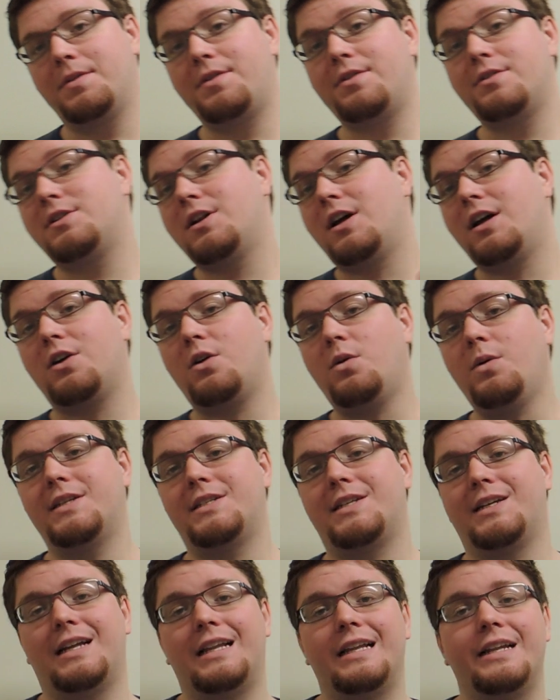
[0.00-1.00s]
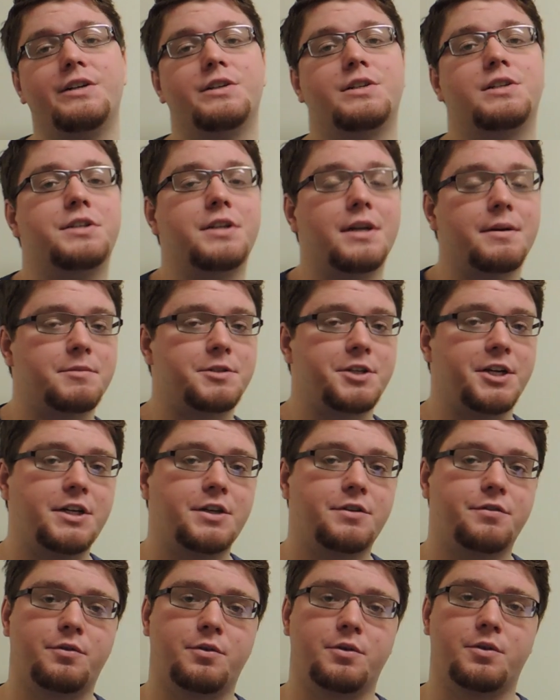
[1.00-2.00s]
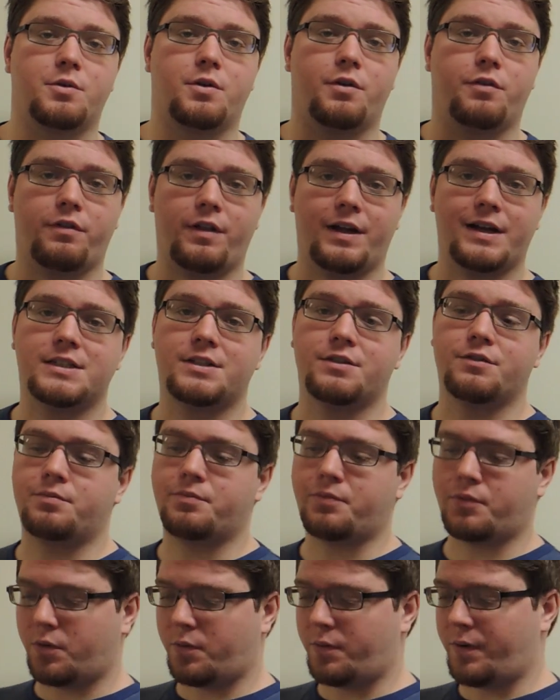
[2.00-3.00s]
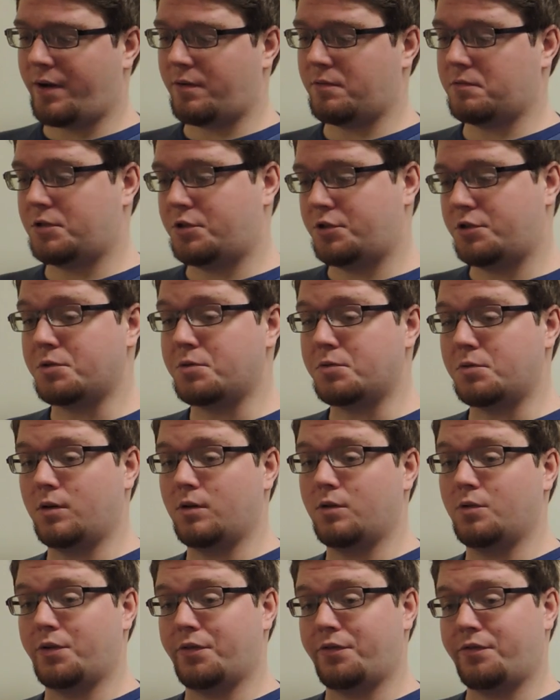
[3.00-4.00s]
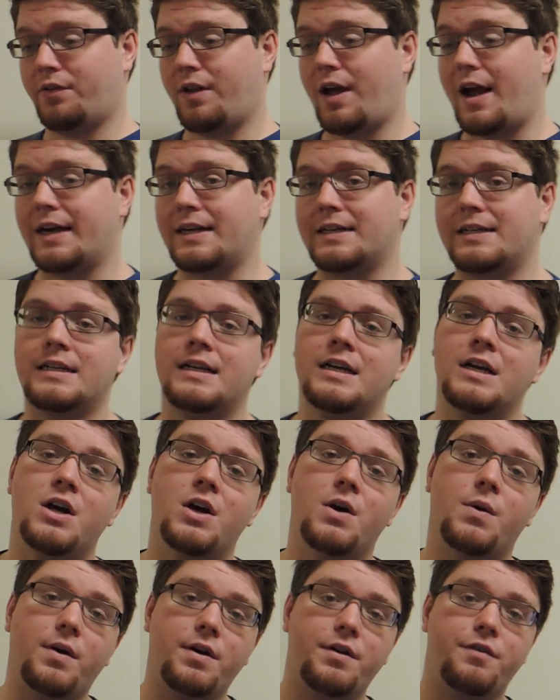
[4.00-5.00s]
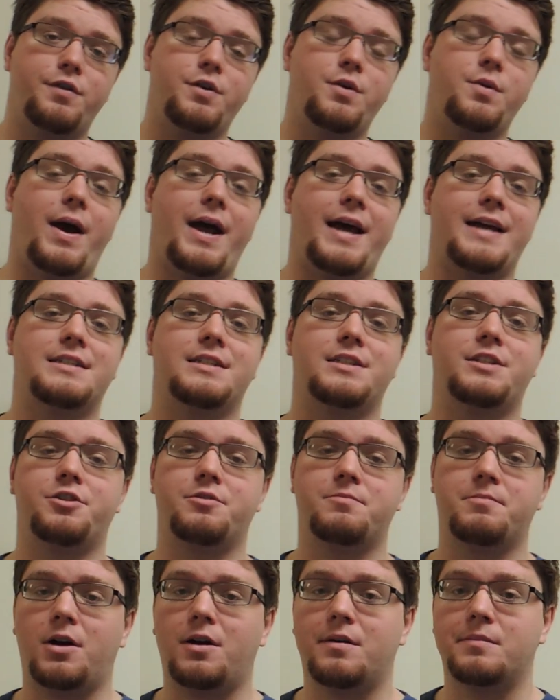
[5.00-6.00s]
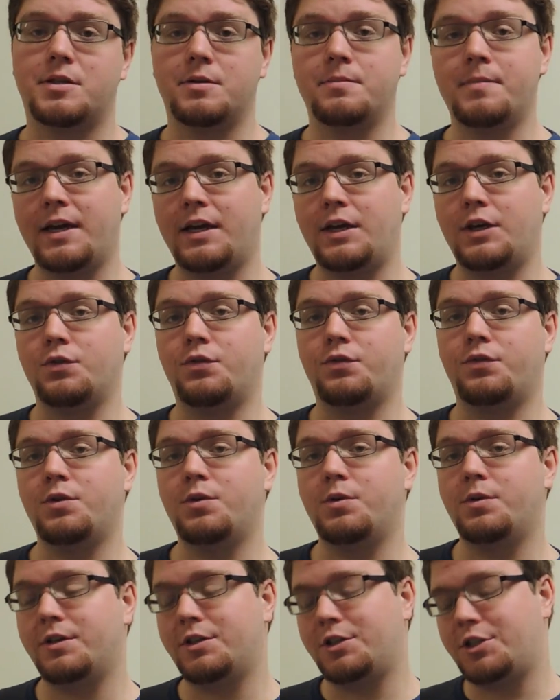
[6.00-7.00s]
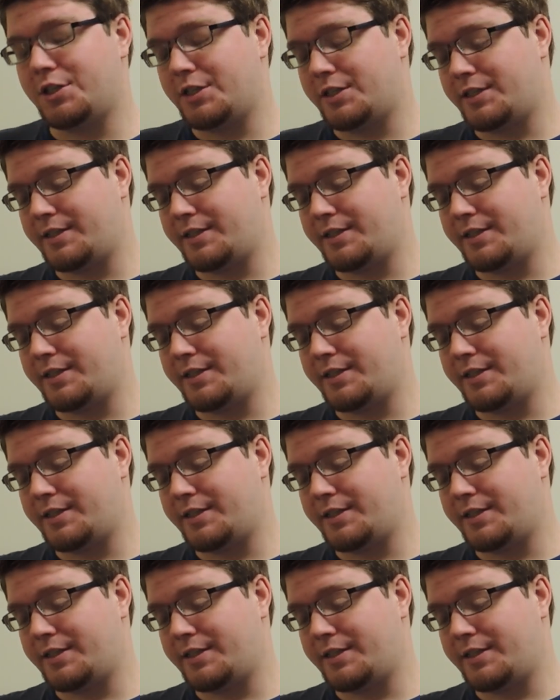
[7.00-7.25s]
But there's not always a clear subject for the reflexive pronoun to reflect. What if you asked your mom to make you food and she